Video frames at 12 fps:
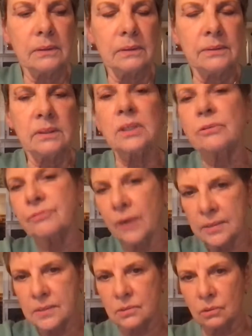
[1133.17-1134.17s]
Little
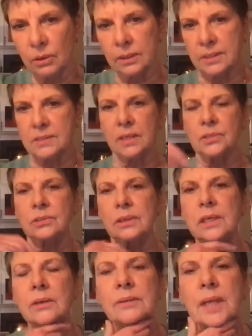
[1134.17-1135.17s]
Friends is an organization
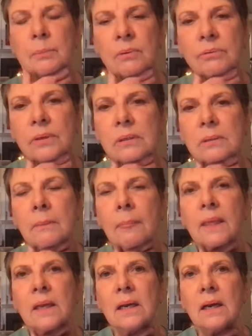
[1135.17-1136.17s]
here in Naperville
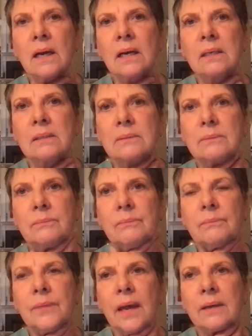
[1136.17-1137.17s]

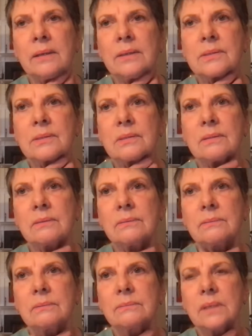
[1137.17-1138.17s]
that is
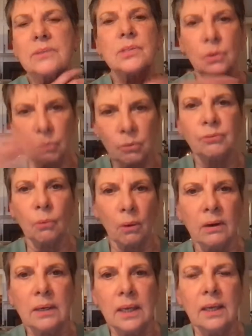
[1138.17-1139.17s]
a school
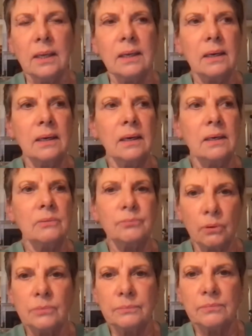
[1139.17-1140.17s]
for
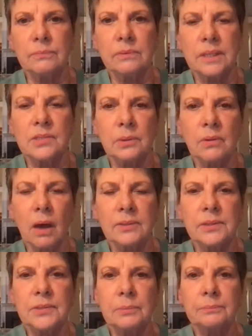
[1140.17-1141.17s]
kids with
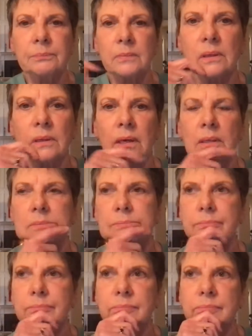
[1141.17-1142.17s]
autism, I
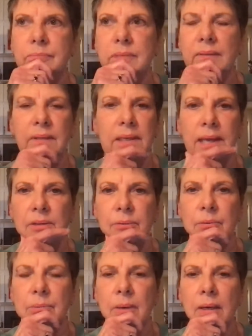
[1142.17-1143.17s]
think K
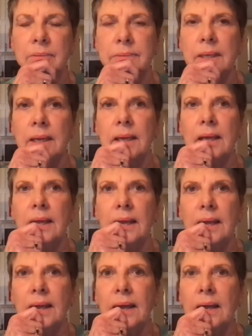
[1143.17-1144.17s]
through 12.
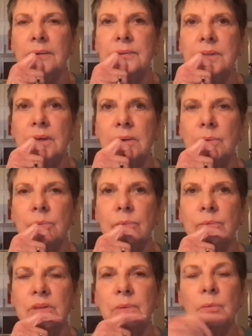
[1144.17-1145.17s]
And
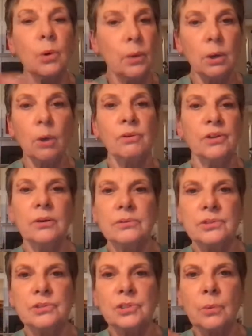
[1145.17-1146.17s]
we've been going over there
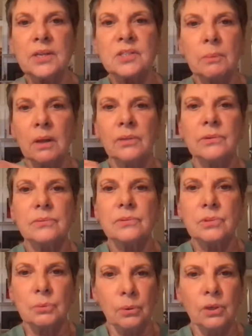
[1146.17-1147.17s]
twice a month
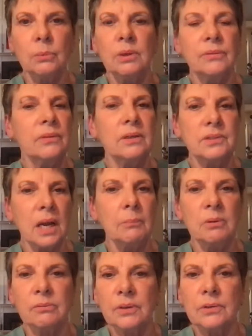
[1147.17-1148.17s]
to work with a
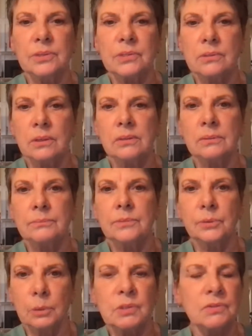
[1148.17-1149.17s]
couple of their
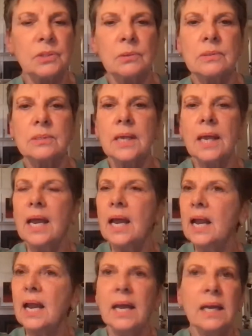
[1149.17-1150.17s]
groups of students.
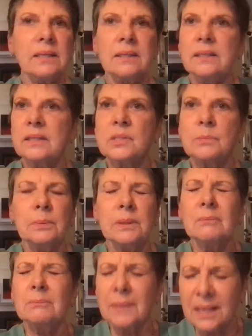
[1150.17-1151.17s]
And it's been
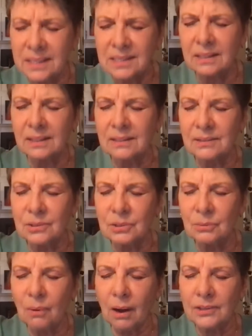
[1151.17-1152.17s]
amazing to
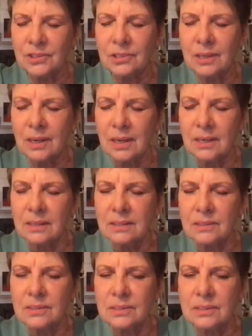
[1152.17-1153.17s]
watch
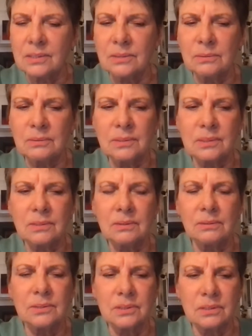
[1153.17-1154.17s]
students,
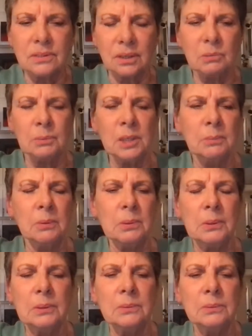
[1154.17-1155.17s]
young people
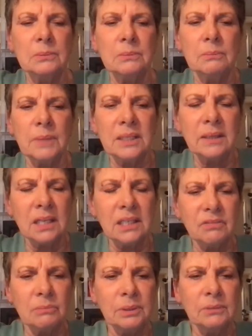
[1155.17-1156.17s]
who may not
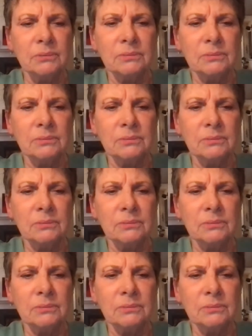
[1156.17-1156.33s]
even be,